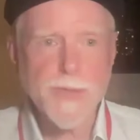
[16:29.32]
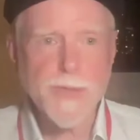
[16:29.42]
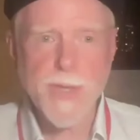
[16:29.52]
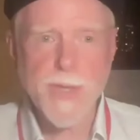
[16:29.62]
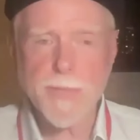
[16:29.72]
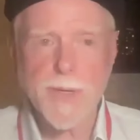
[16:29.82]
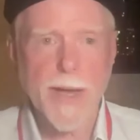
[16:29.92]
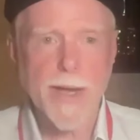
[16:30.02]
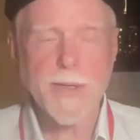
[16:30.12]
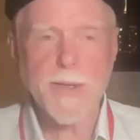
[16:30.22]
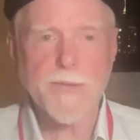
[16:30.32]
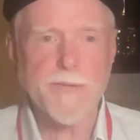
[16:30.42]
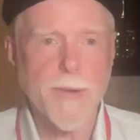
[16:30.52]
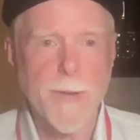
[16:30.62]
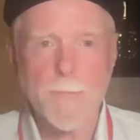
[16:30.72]
some kind
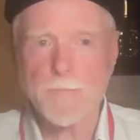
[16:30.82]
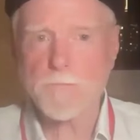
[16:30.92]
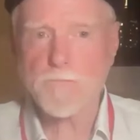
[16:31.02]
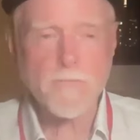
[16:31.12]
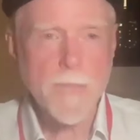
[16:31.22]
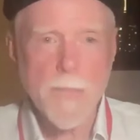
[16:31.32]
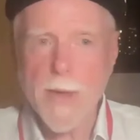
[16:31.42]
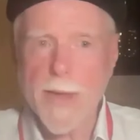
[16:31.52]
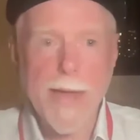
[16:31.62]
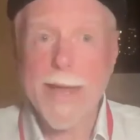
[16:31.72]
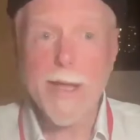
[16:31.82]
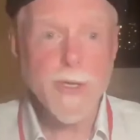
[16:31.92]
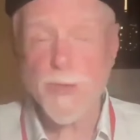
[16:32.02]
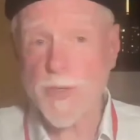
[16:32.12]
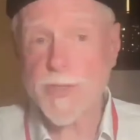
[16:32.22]
of
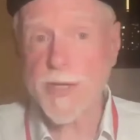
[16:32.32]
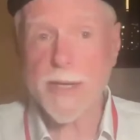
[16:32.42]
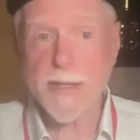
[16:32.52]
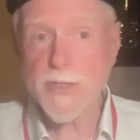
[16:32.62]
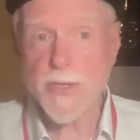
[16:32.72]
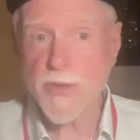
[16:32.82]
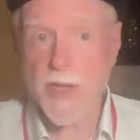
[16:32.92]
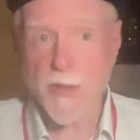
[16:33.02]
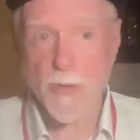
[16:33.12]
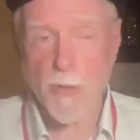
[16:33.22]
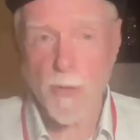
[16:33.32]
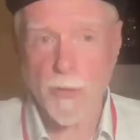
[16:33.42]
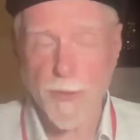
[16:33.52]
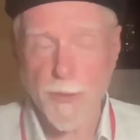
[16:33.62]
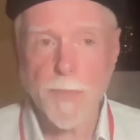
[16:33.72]
entrance into the other
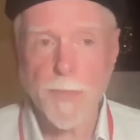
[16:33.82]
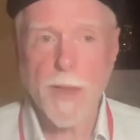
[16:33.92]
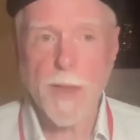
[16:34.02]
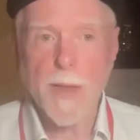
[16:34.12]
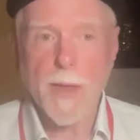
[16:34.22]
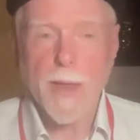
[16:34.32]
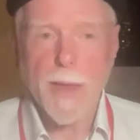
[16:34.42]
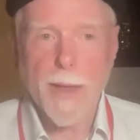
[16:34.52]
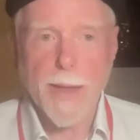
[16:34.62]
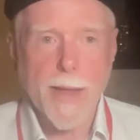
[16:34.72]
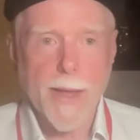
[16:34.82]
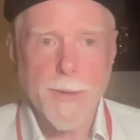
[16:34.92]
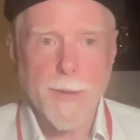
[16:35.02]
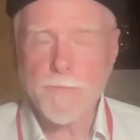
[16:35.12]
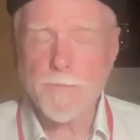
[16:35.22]
world?
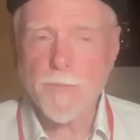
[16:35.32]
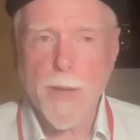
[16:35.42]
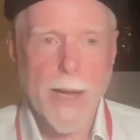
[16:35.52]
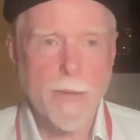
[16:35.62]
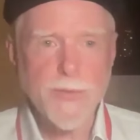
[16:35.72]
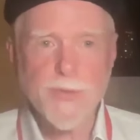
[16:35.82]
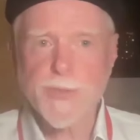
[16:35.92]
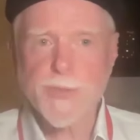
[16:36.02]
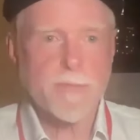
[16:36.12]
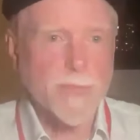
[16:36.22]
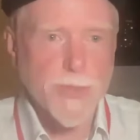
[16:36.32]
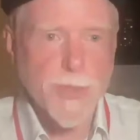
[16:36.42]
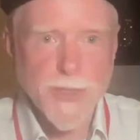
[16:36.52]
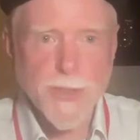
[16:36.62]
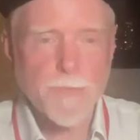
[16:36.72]
And I was
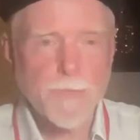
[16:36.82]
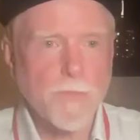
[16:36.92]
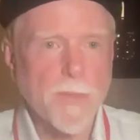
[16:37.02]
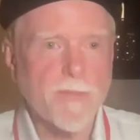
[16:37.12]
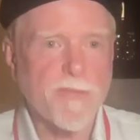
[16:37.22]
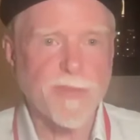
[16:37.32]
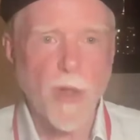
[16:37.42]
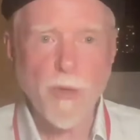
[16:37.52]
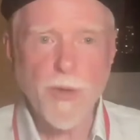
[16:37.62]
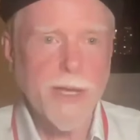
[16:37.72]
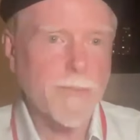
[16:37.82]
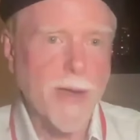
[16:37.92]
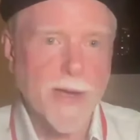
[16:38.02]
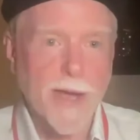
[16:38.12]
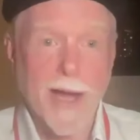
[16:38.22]
just floating in
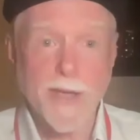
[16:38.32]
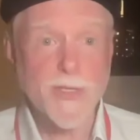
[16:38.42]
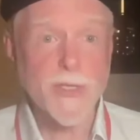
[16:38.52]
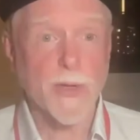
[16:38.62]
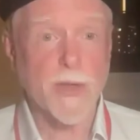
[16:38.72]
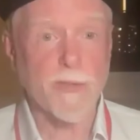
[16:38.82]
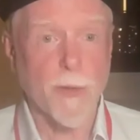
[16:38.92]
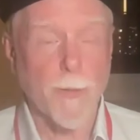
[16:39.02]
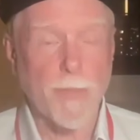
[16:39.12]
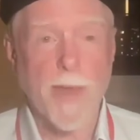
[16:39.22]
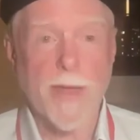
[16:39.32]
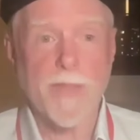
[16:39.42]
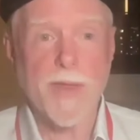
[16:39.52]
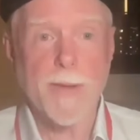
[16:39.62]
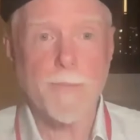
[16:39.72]
my consciousness looking for it.
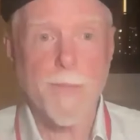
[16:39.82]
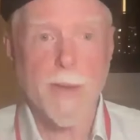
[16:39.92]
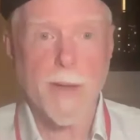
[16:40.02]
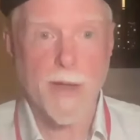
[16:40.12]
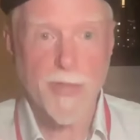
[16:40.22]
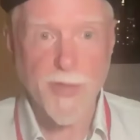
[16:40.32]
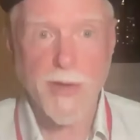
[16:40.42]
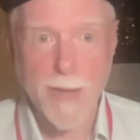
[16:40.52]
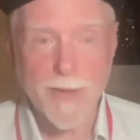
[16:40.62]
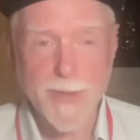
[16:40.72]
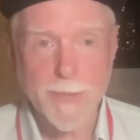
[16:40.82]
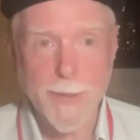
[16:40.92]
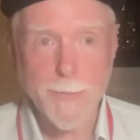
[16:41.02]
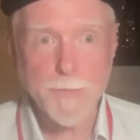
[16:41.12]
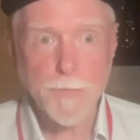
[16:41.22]
And then a thought came into
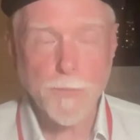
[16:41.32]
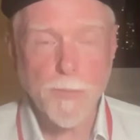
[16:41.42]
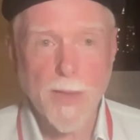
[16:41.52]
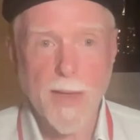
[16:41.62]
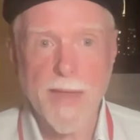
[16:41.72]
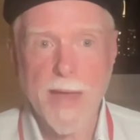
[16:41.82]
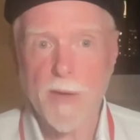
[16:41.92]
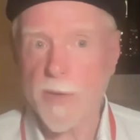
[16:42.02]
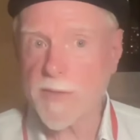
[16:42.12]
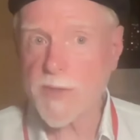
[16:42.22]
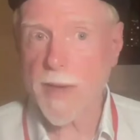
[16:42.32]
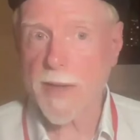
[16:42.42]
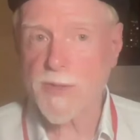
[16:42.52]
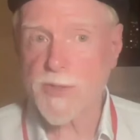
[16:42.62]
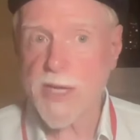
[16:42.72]
me, and that when I was
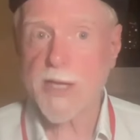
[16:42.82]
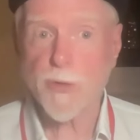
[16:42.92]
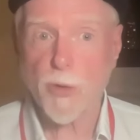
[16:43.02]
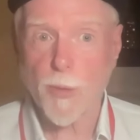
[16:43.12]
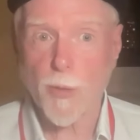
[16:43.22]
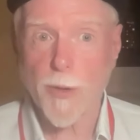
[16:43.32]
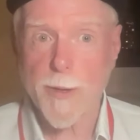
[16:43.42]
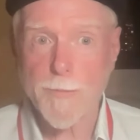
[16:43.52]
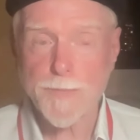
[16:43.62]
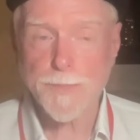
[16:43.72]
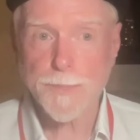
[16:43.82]
about a 10-year-old boy,